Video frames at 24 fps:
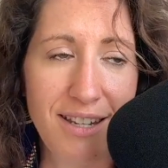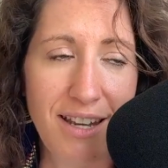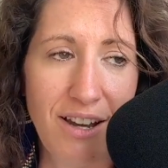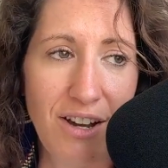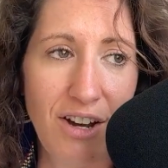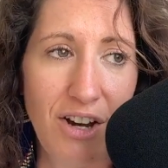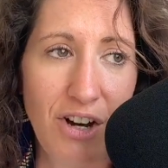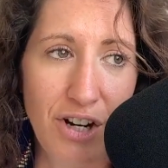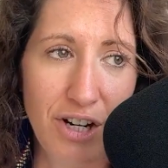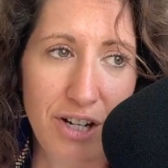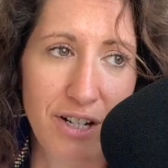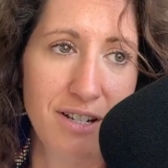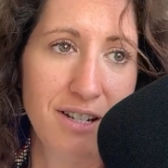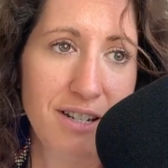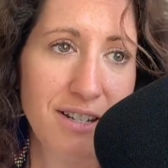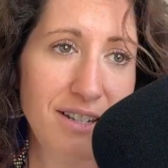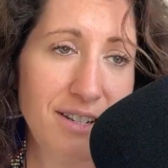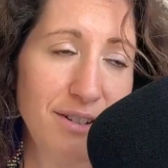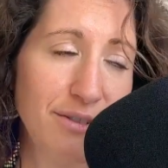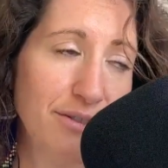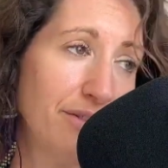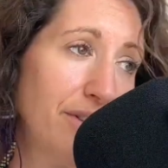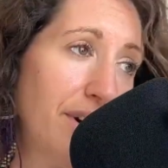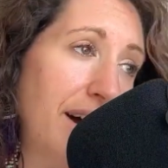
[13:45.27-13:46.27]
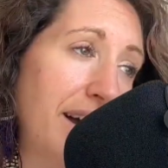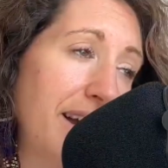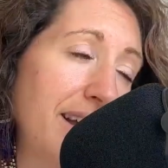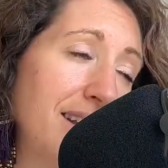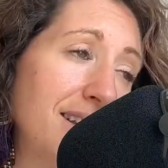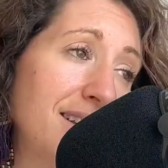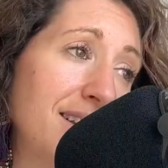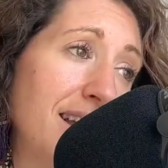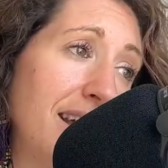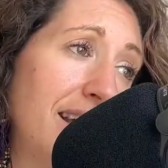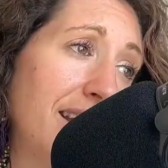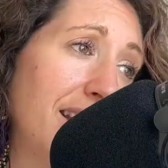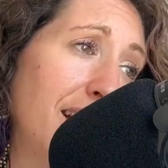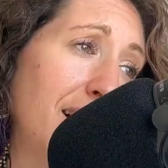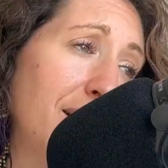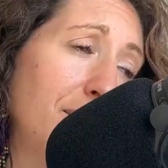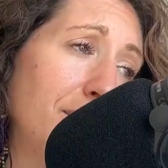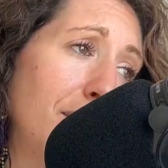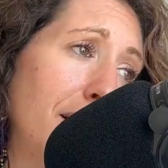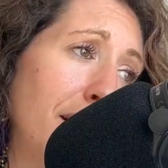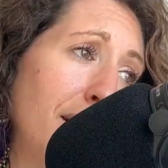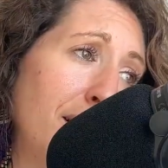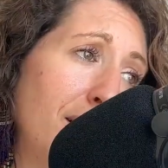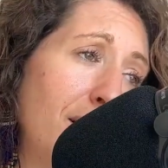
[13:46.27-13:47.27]
heart defined, and I'm
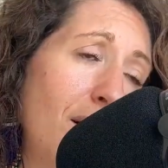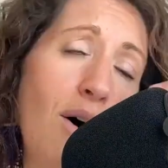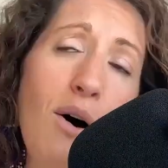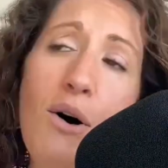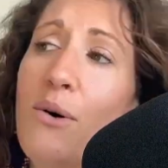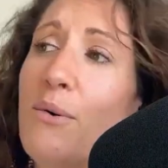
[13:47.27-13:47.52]
like,